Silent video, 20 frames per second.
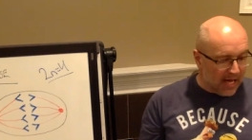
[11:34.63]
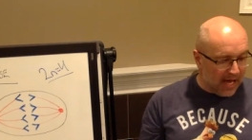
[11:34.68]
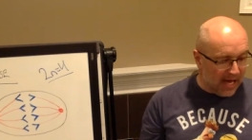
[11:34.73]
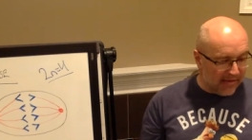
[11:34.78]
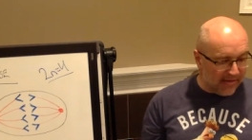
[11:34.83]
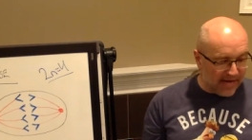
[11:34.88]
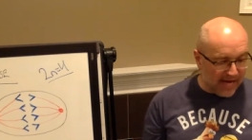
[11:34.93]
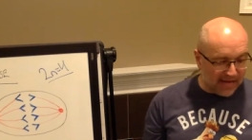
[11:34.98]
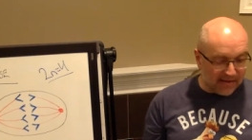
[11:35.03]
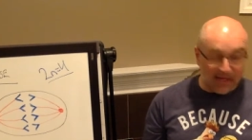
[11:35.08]
Uh,
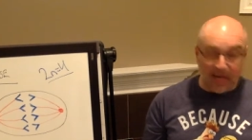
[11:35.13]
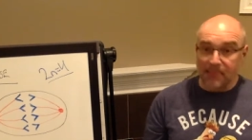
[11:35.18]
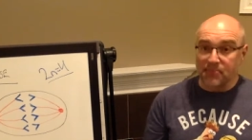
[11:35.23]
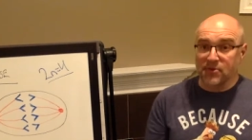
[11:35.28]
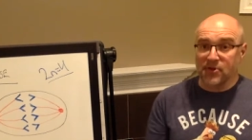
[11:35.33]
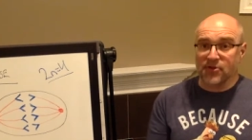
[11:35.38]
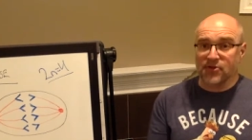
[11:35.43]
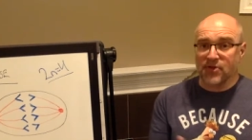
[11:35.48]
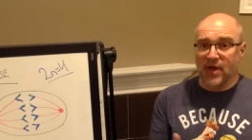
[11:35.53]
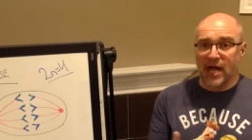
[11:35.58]
the next
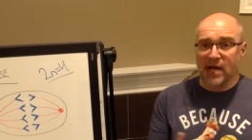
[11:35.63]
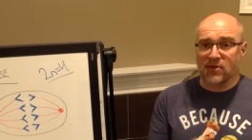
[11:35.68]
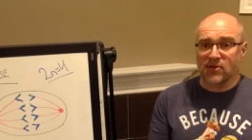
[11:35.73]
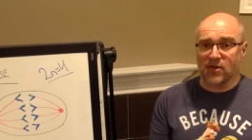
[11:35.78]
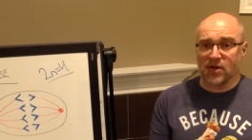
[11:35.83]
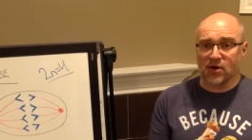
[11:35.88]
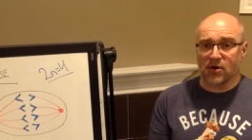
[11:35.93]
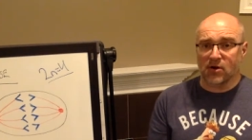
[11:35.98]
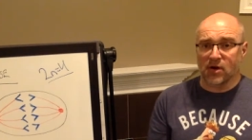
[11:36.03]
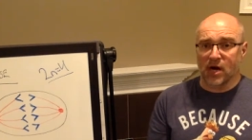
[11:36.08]
couple of slides
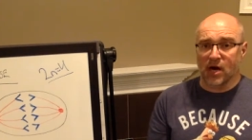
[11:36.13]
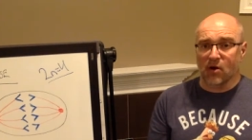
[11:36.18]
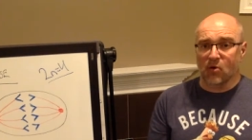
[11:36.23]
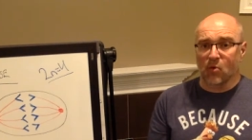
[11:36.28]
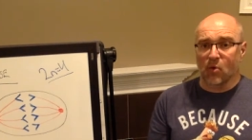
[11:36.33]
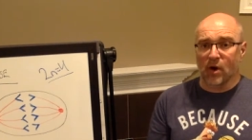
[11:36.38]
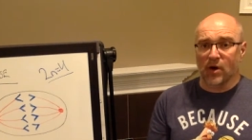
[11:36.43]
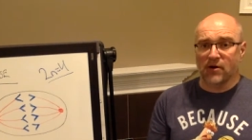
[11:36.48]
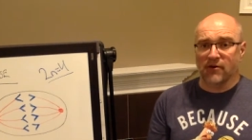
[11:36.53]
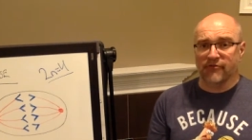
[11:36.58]
here are
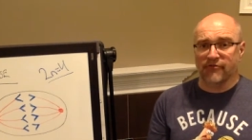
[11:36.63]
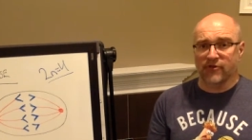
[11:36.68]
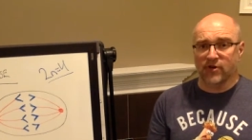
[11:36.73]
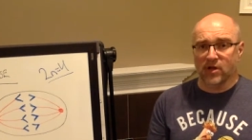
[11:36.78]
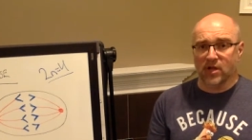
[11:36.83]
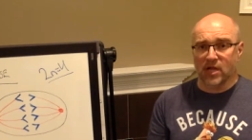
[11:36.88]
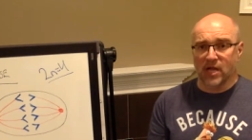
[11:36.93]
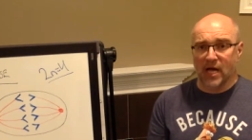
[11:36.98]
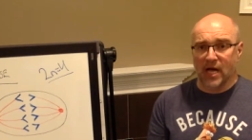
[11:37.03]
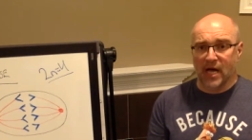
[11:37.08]

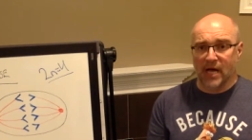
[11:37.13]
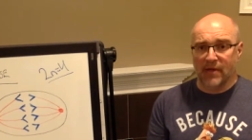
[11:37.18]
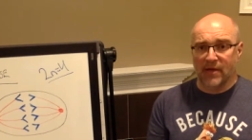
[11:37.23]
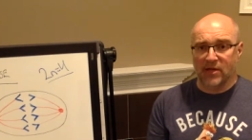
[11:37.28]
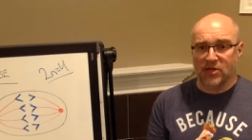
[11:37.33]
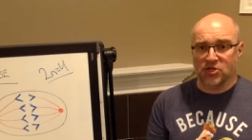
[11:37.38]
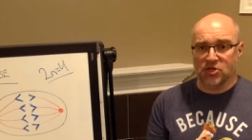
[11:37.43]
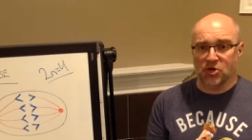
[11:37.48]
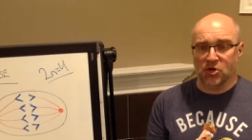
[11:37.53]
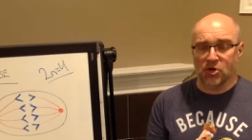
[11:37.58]
wonderful. Uh, they
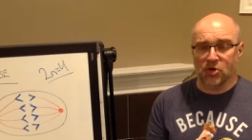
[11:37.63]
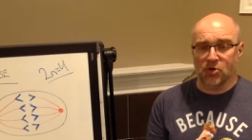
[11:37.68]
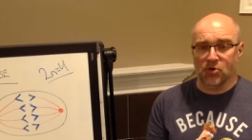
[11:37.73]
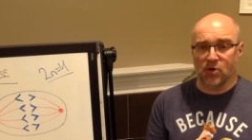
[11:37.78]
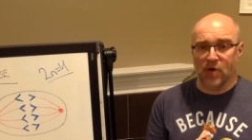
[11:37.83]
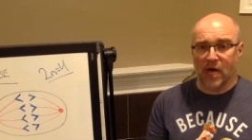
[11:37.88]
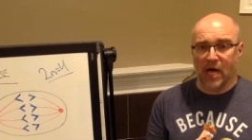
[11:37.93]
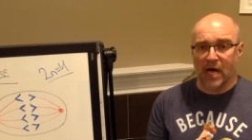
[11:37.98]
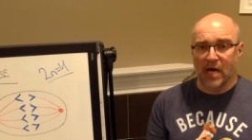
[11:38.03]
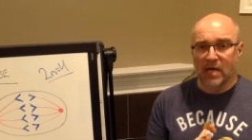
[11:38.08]
show
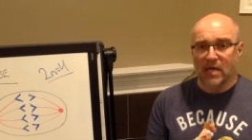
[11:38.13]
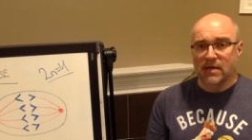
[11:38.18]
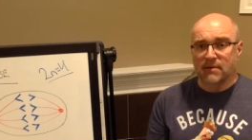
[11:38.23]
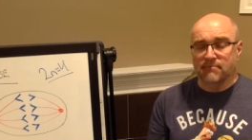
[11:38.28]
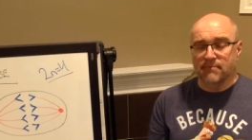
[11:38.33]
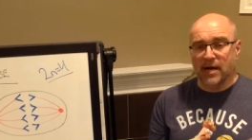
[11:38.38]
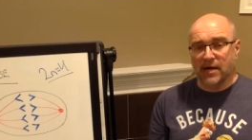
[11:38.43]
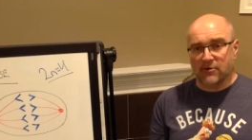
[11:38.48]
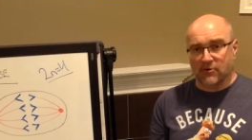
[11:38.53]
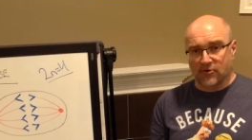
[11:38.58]
you uh,
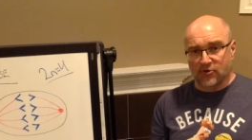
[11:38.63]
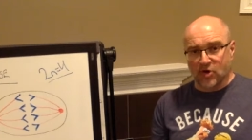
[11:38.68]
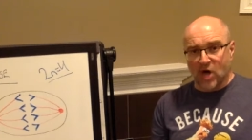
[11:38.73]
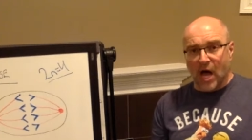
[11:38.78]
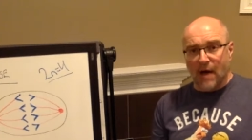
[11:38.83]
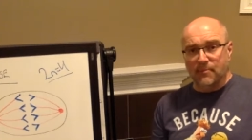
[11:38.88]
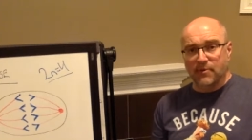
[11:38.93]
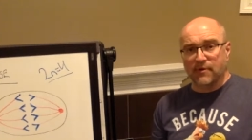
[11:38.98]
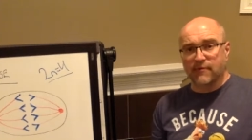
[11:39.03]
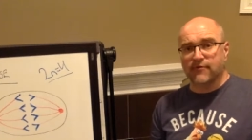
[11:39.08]

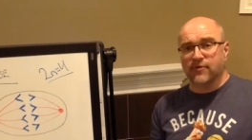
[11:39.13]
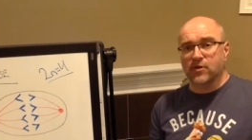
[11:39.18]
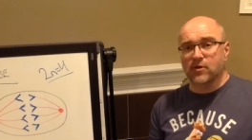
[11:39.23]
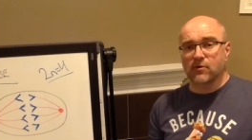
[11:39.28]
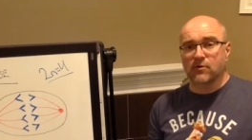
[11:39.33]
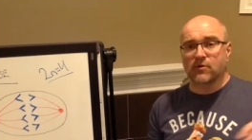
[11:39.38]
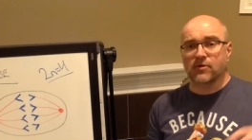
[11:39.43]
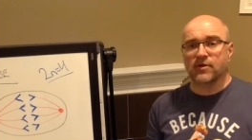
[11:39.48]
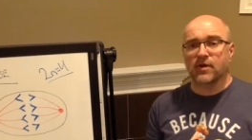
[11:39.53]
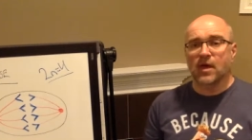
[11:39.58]
microscopic
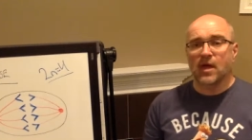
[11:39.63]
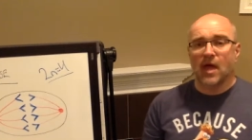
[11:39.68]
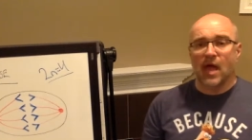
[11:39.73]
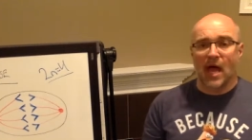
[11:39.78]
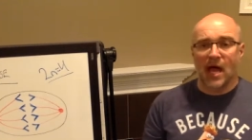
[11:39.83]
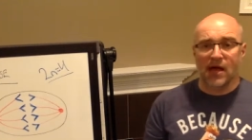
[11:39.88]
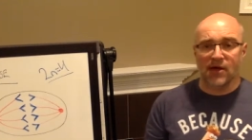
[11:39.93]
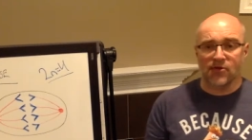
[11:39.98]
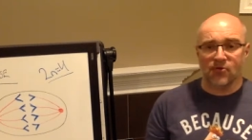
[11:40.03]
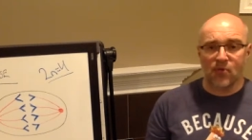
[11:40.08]
views
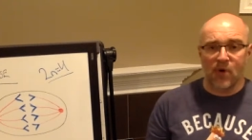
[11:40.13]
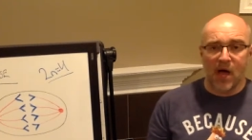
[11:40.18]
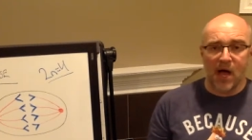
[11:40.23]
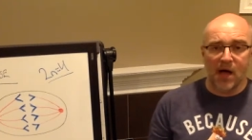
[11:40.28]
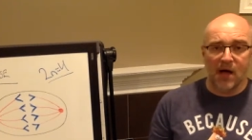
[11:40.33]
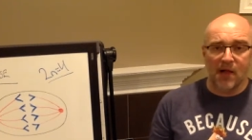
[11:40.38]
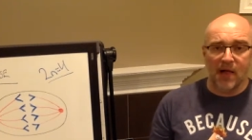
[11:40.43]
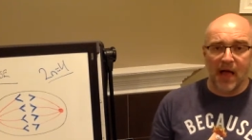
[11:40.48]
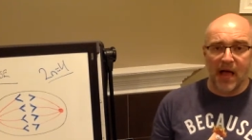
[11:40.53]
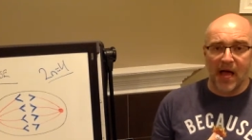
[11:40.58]
as
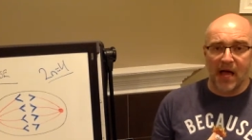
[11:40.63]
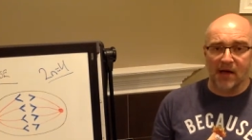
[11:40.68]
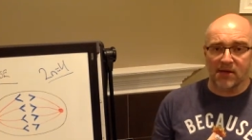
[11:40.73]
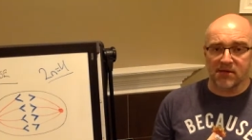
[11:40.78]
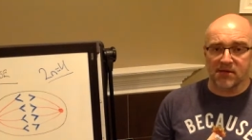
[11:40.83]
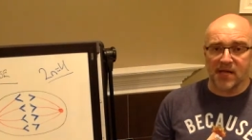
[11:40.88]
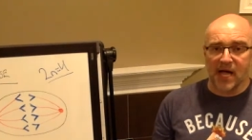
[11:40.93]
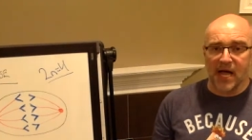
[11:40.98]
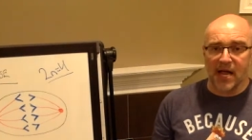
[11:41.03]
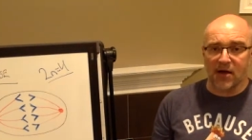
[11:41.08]
well
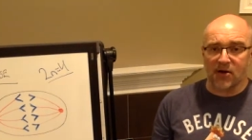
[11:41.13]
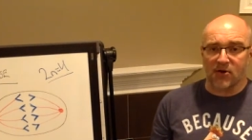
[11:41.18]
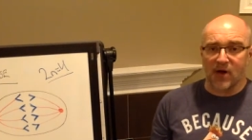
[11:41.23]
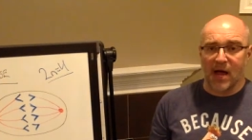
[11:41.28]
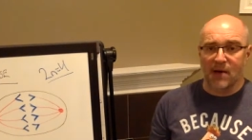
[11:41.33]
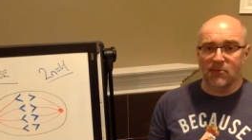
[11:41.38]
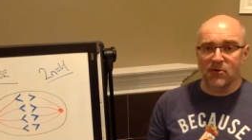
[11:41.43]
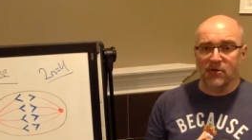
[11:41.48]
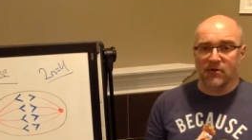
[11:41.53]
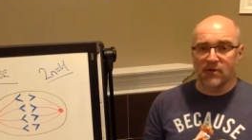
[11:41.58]
as
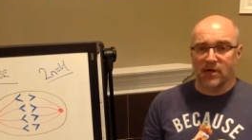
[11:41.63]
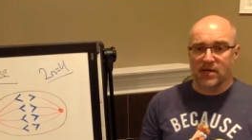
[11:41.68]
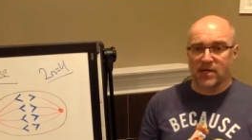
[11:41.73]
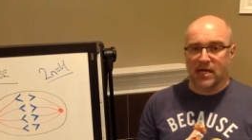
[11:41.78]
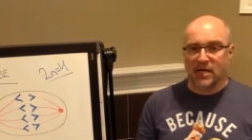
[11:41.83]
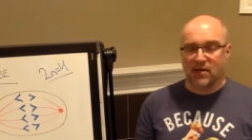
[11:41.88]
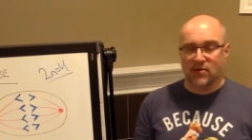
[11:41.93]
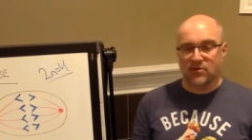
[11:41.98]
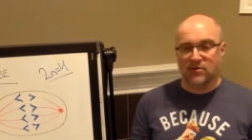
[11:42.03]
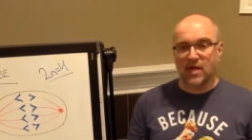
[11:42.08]
diagramal, I
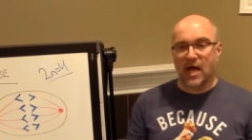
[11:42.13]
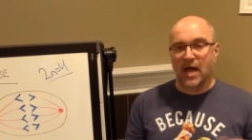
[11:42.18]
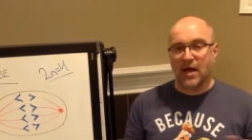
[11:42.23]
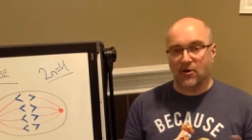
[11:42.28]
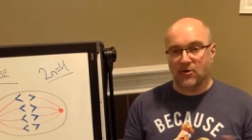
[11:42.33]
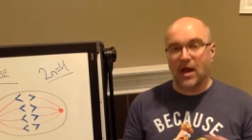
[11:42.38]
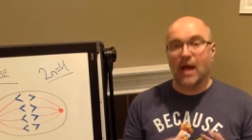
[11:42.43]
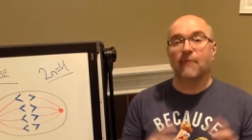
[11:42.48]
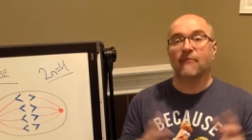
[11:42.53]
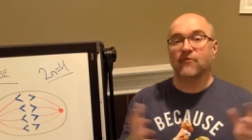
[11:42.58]
guess,
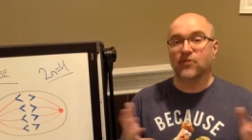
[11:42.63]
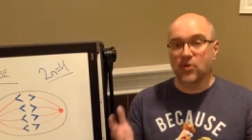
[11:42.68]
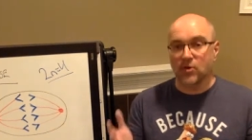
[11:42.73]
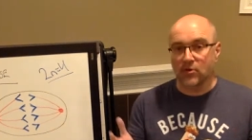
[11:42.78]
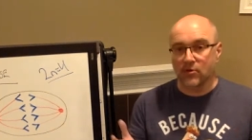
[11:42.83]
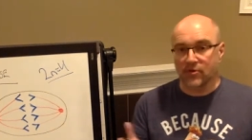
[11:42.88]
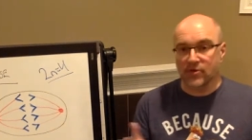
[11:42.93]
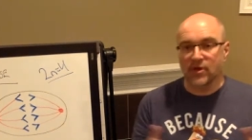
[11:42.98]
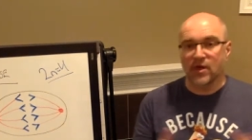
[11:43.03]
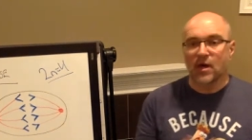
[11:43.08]
diagram
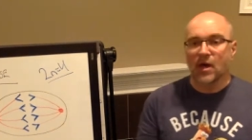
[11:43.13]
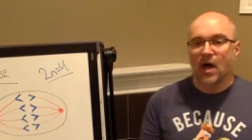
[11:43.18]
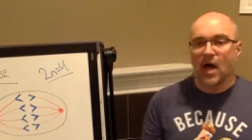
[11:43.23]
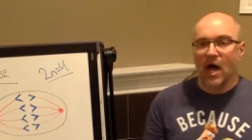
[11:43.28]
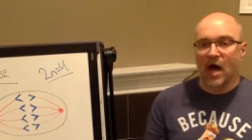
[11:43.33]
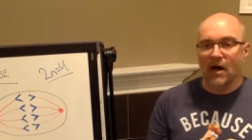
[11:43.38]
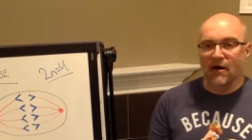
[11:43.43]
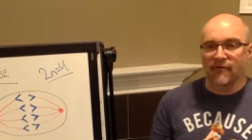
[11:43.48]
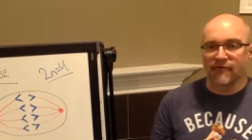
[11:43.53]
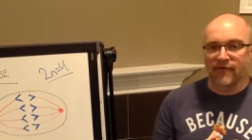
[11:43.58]
views
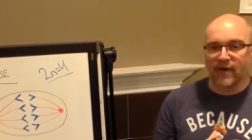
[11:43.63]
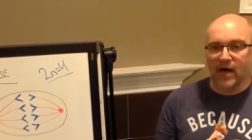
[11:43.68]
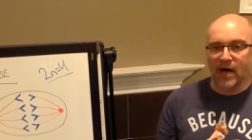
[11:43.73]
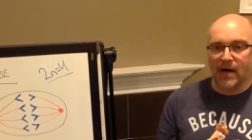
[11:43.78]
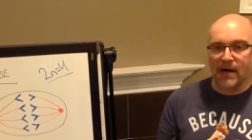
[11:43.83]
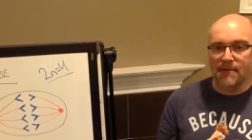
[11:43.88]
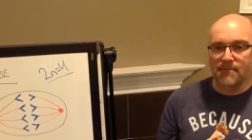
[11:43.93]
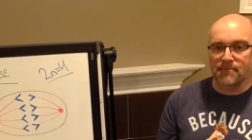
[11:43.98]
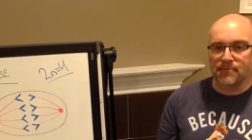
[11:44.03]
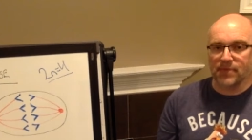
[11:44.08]
of,
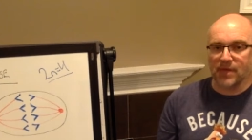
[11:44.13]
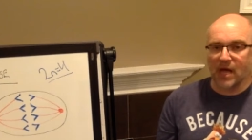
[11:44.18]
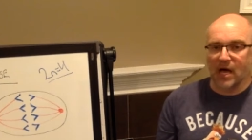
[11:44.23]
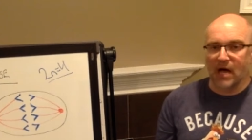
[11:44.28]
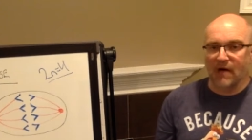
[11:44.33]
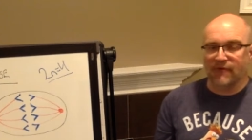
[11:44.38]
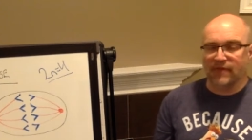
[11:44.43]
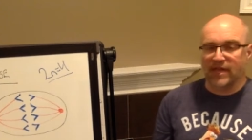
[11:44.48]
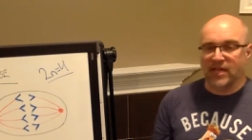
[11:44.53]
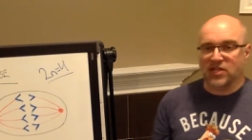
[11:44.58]
um,
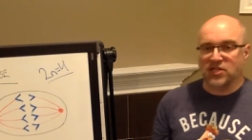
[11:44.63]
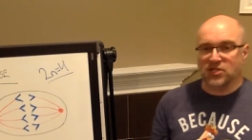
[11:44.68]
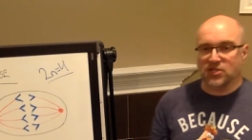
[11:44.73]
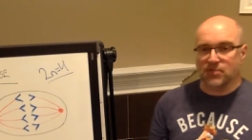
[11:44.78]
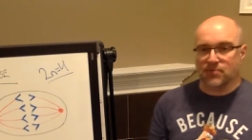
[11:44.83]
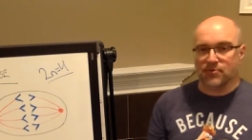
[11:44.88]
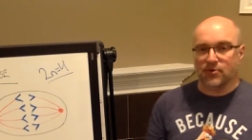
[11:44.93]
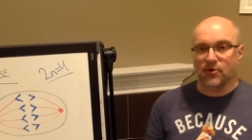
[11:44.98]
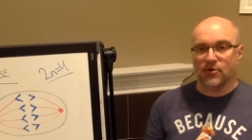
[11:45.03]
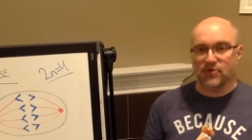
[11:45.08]
of each of the
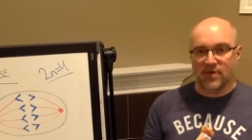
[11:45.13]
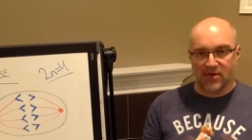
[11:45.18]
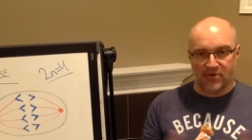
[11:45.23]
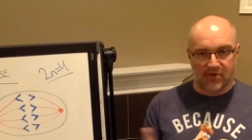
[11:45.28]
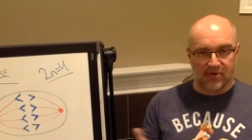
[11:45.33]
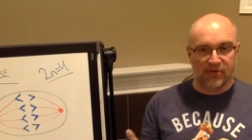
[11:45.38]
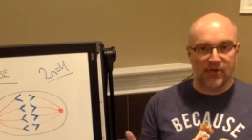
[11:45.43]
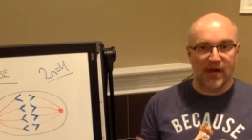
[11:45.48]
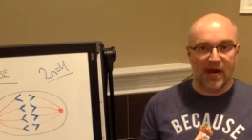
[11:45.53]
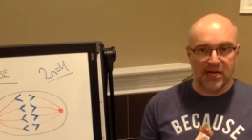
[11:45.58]

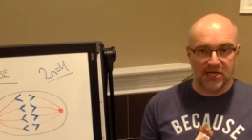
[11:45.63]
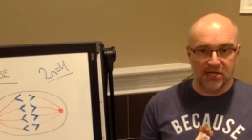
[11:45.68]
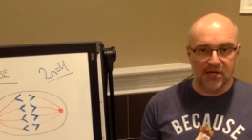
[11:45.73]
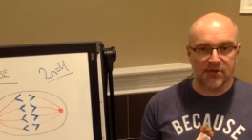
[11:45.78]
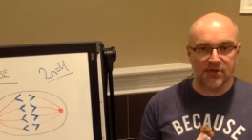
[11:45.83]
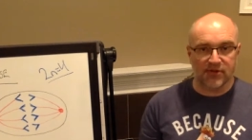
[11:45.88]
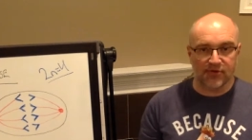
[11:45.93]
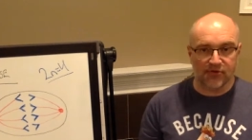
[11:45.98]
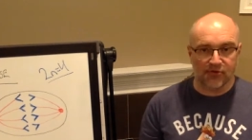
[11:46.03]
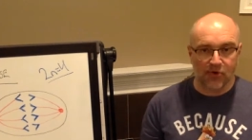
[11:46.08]
processes that I
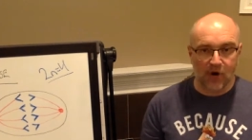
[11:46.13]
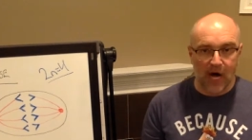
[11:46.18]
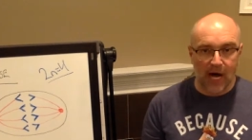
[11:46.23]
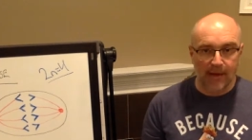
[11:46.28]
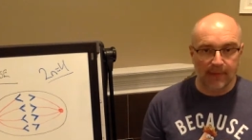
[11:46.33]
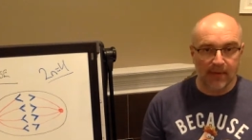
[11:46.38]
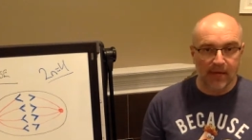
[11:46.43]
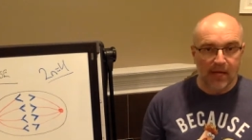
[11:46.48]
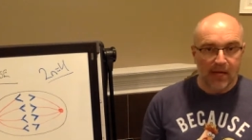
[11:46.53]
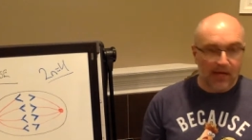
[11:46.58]
just
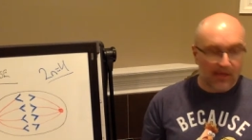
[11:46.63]
described.